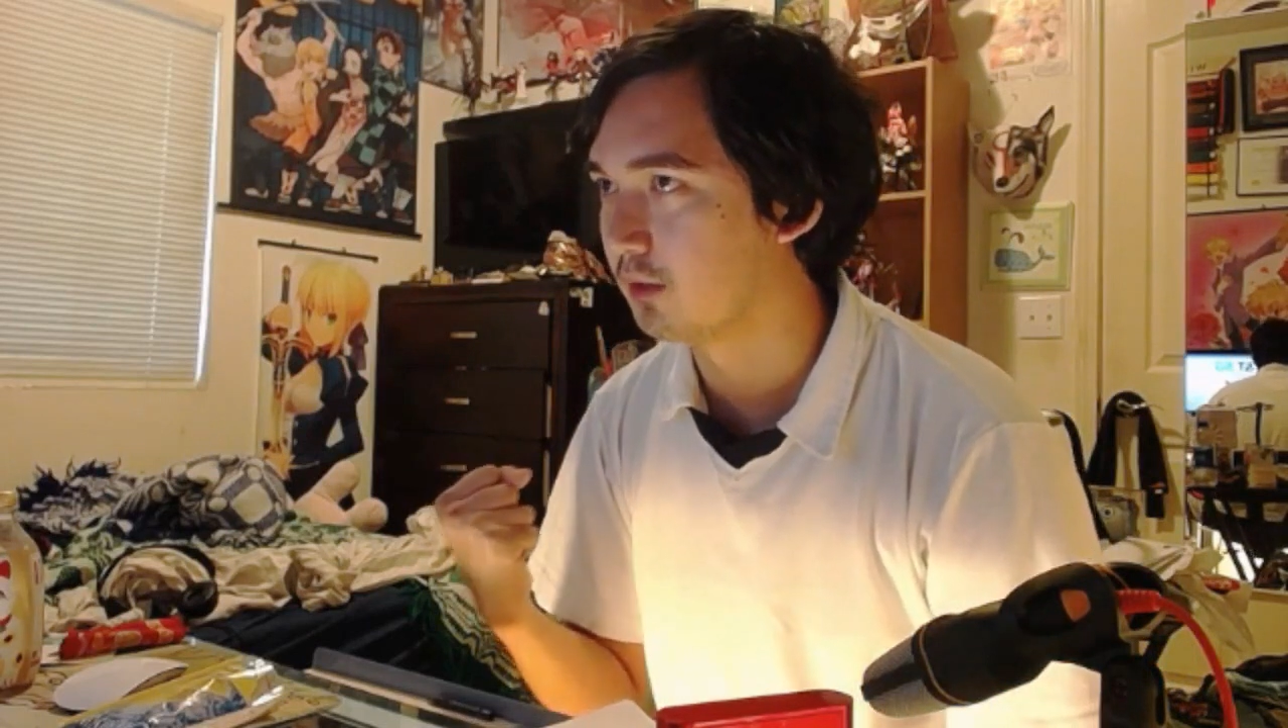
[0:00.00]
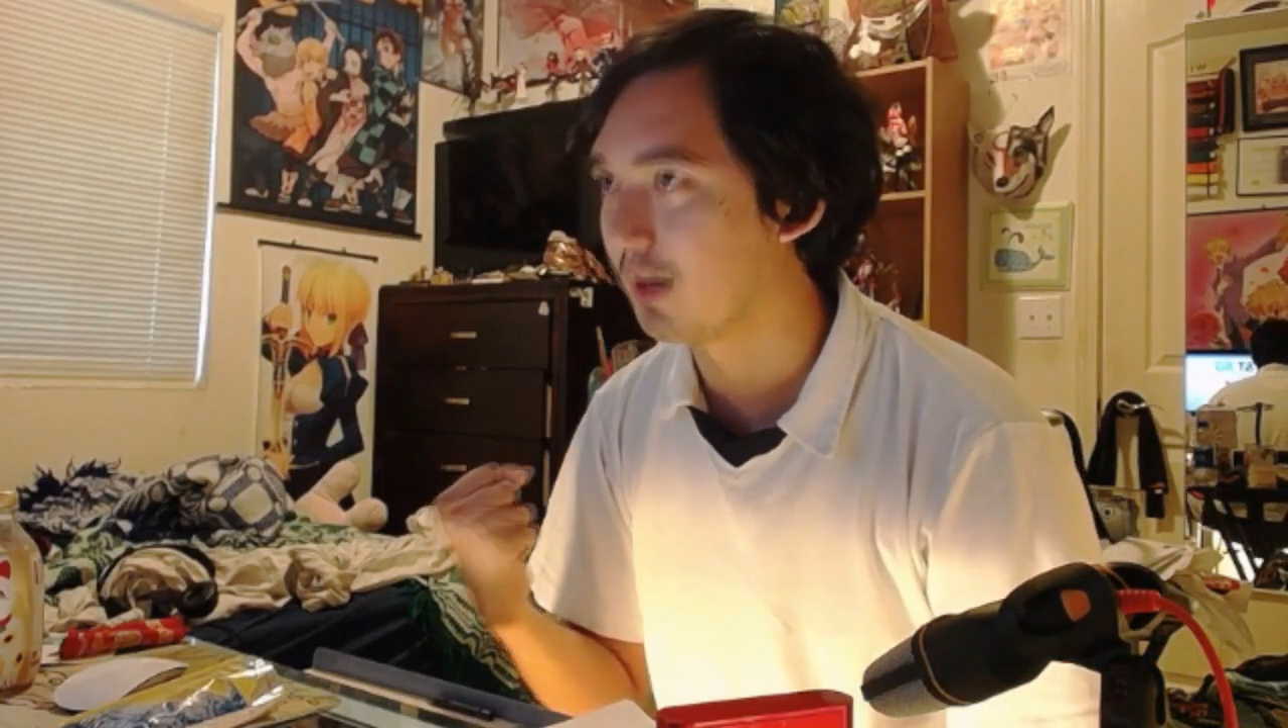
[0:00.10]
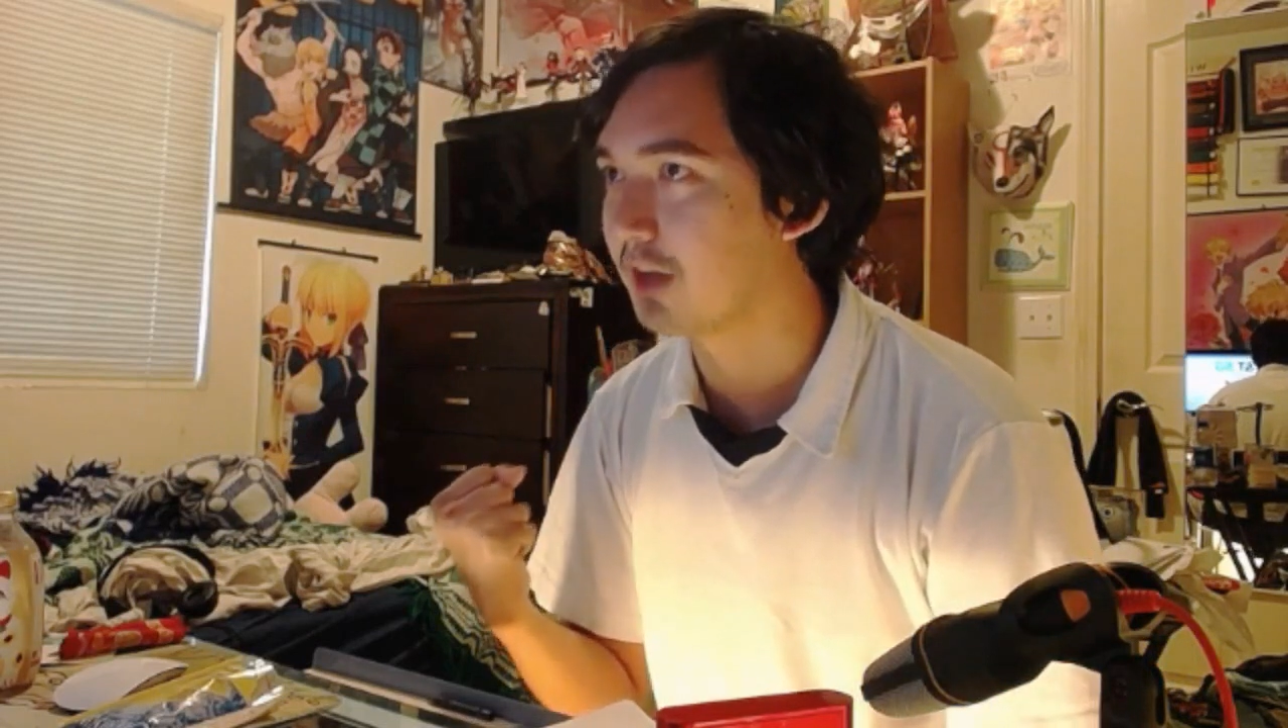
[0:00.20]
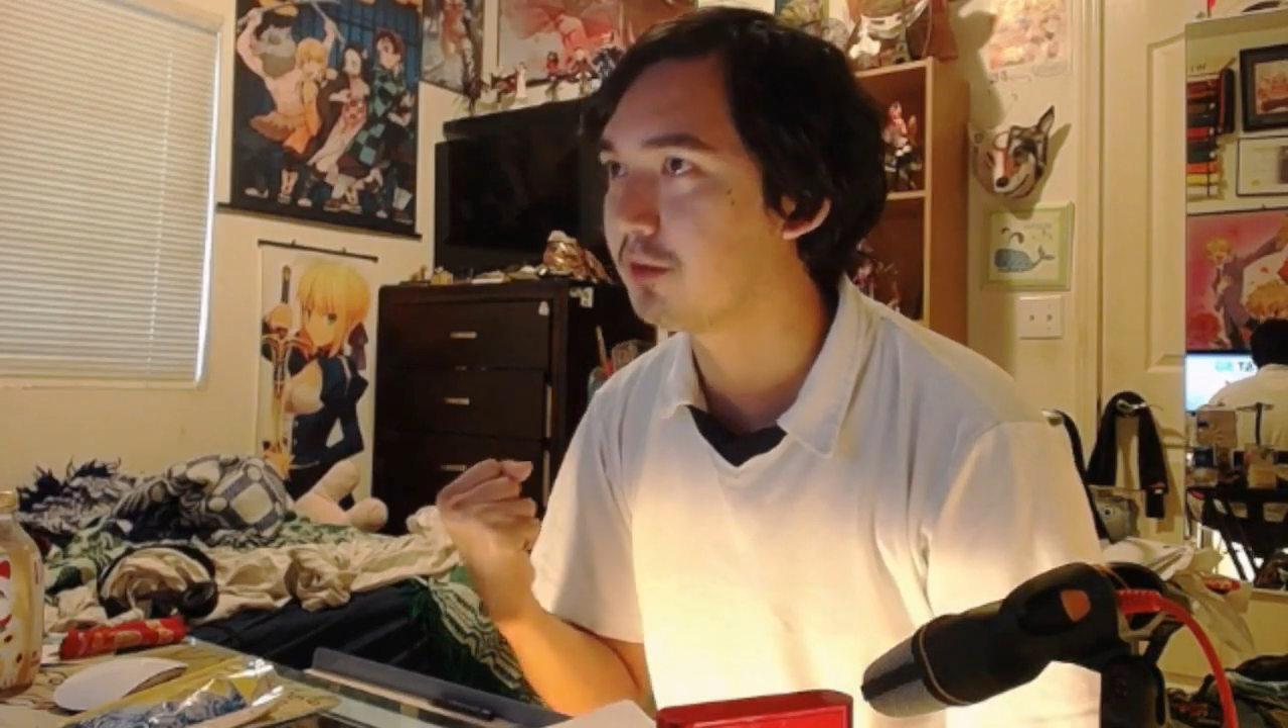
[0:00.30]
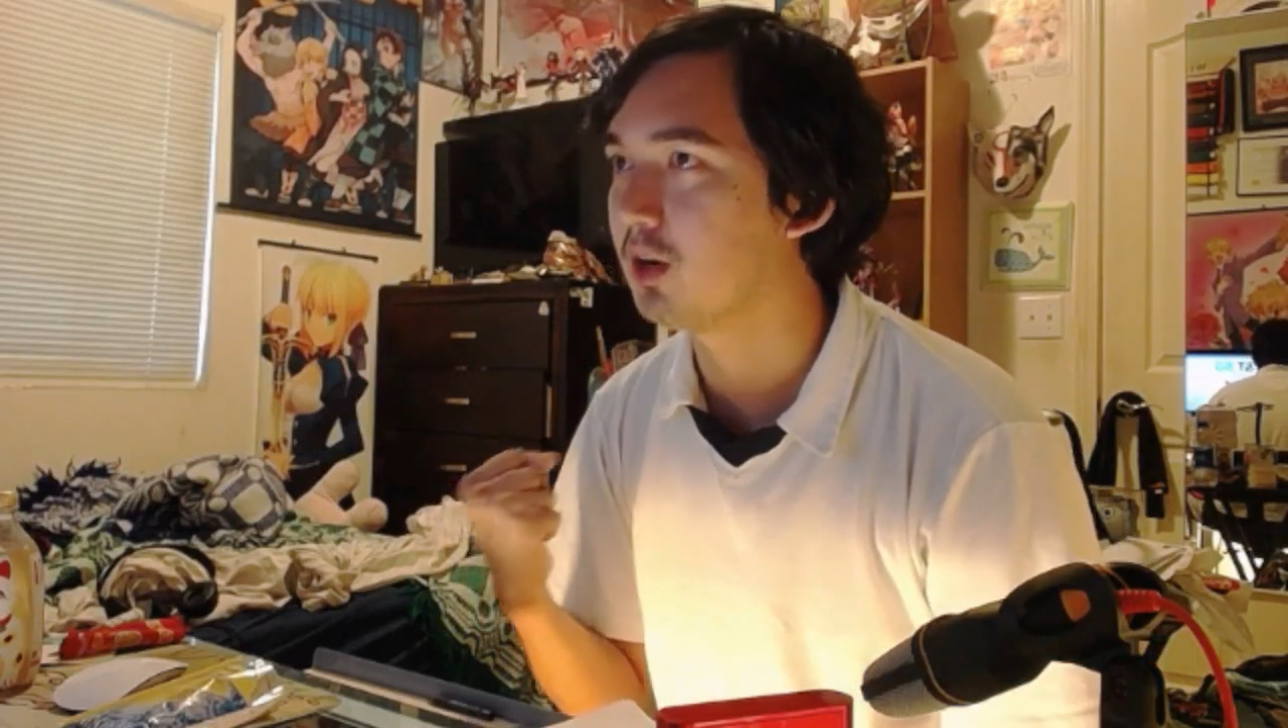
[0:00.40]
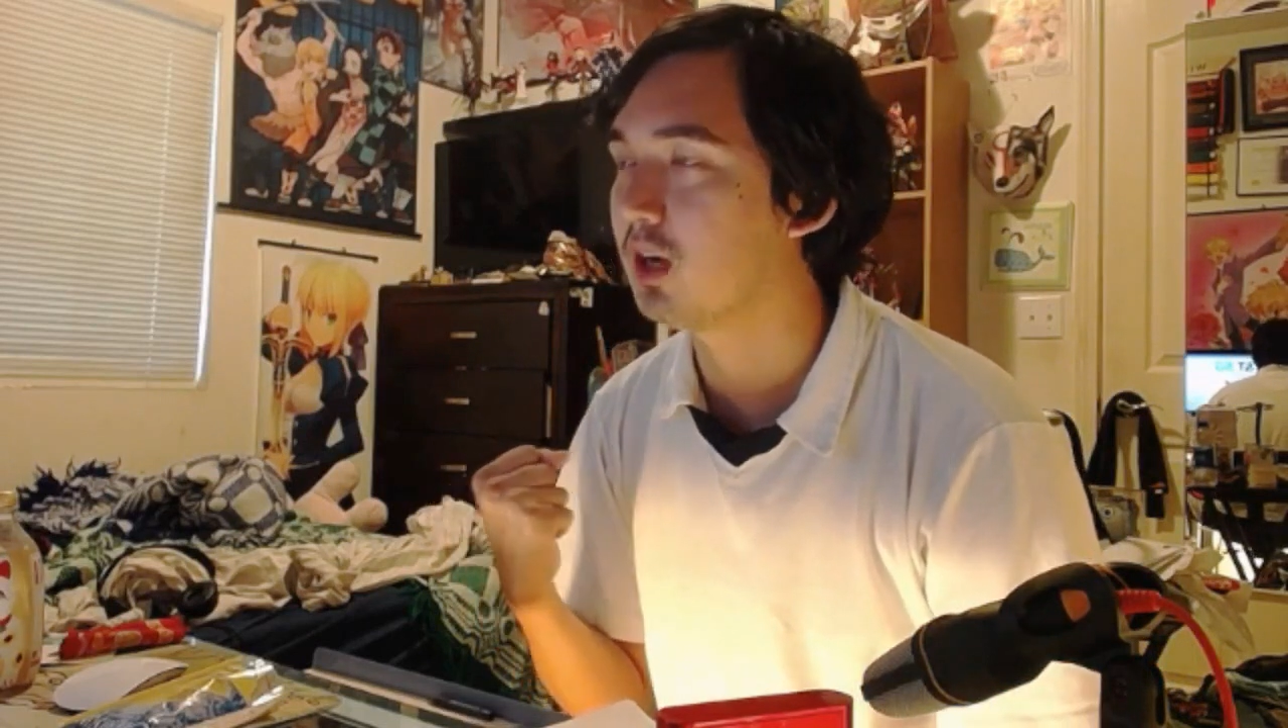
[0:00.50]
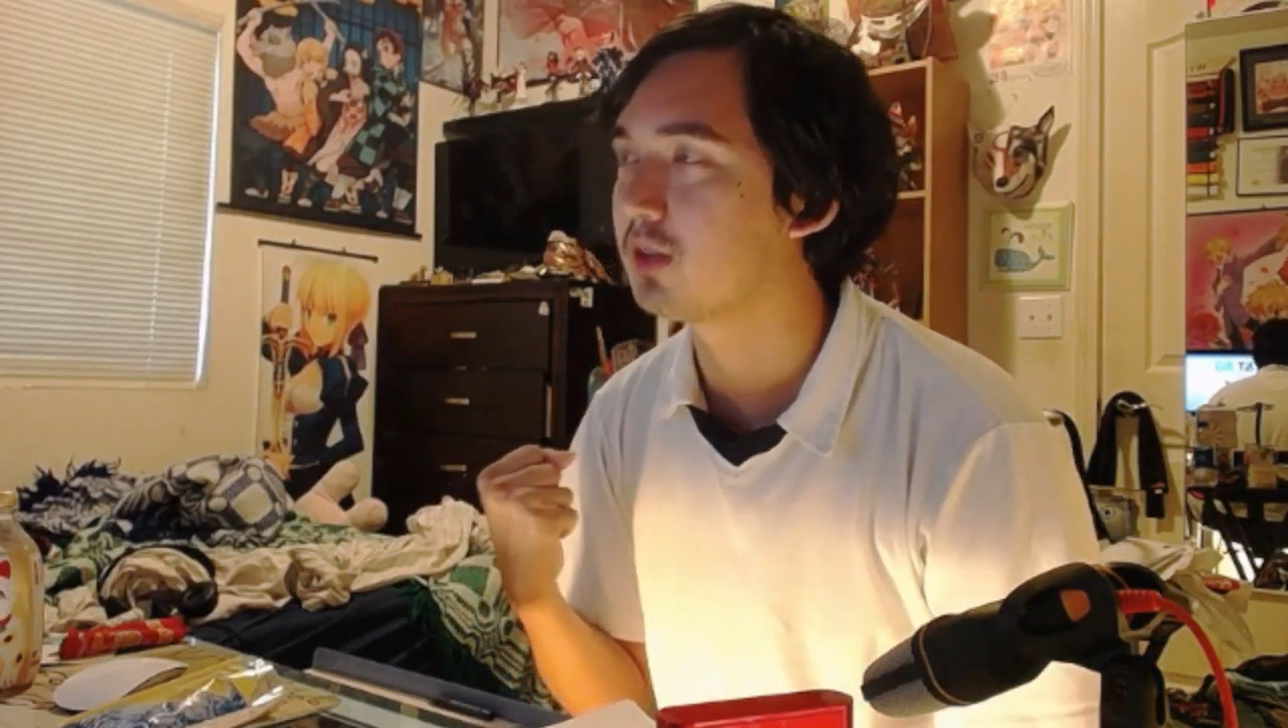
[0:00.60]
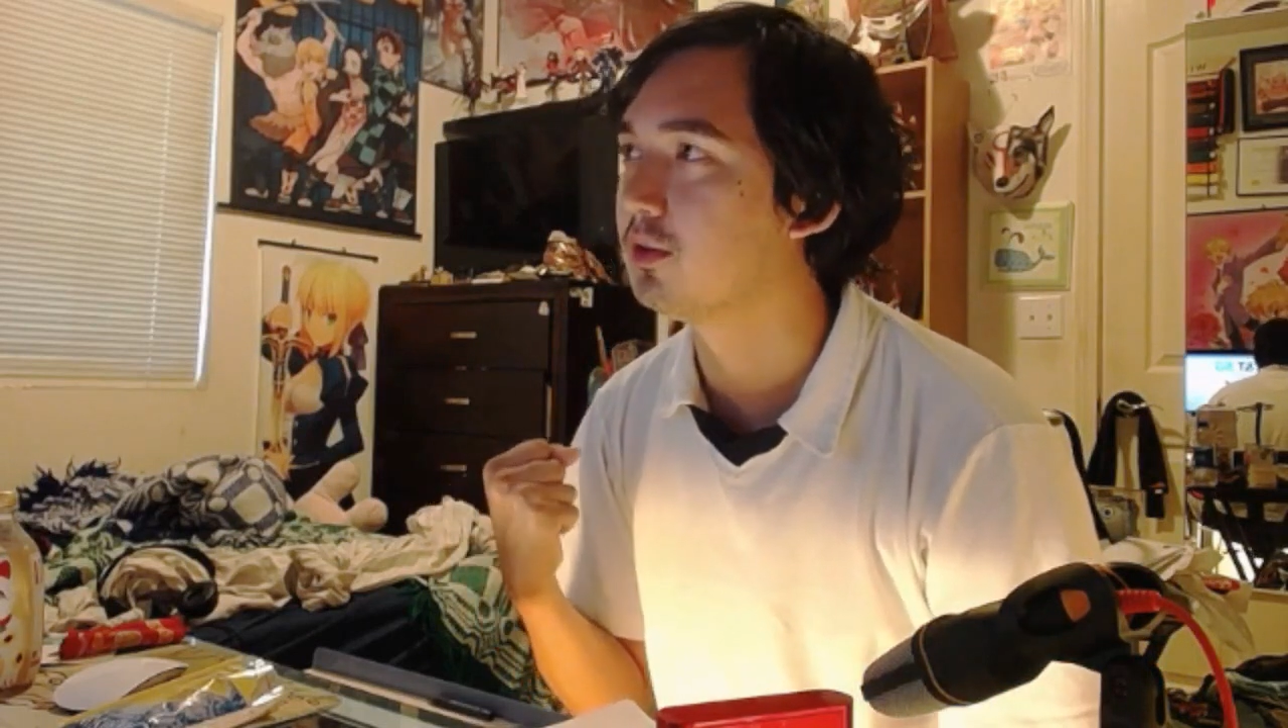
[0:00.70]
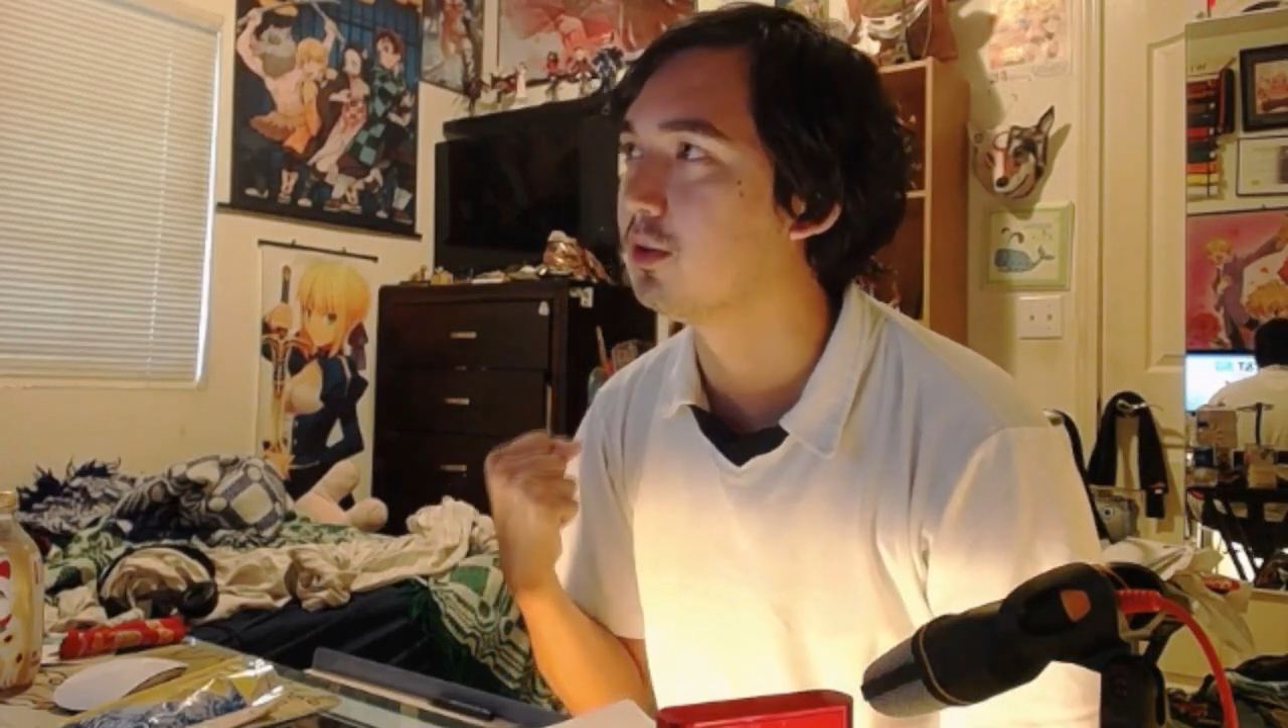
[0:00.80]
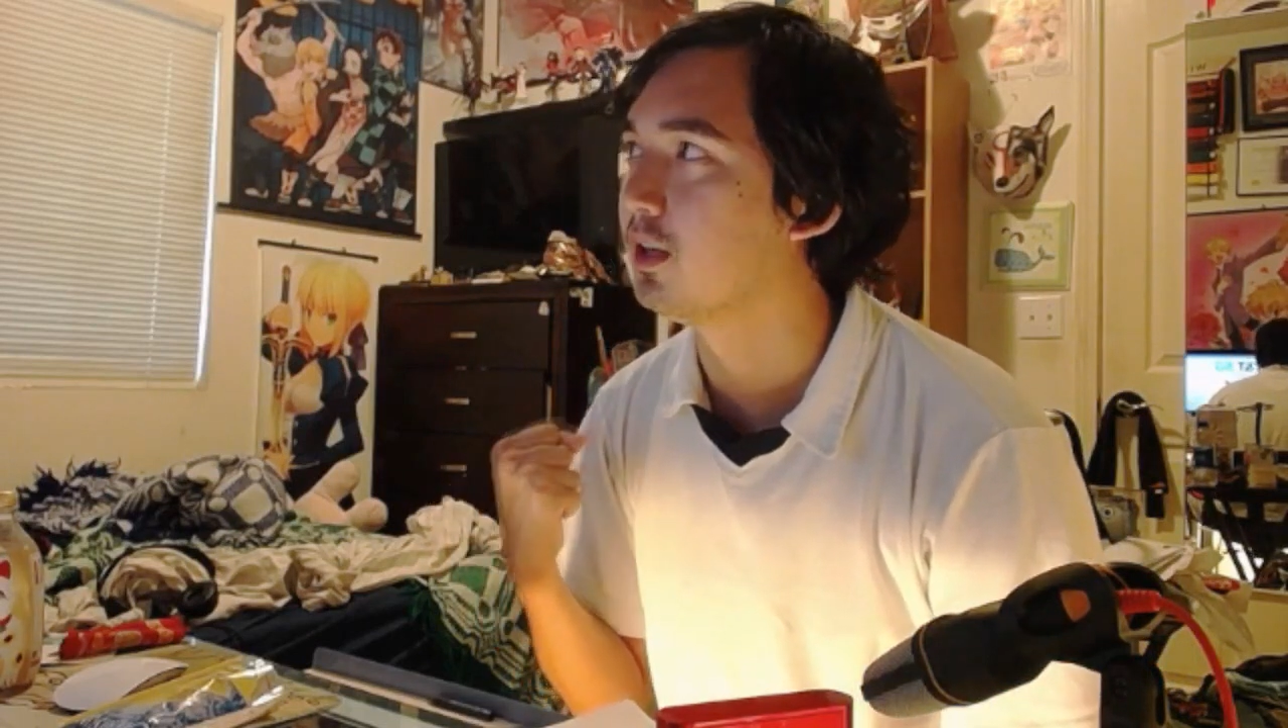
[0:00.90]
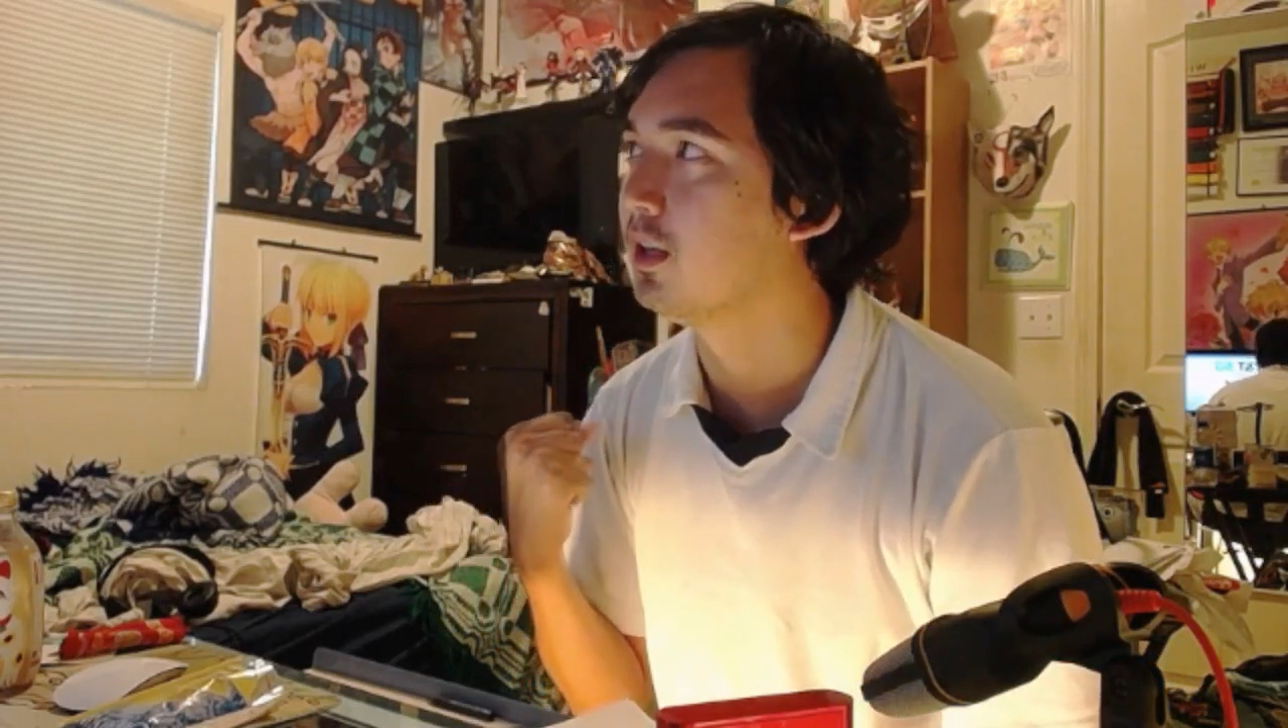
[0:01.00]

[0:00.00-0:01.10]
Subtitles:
Ragnarok sword.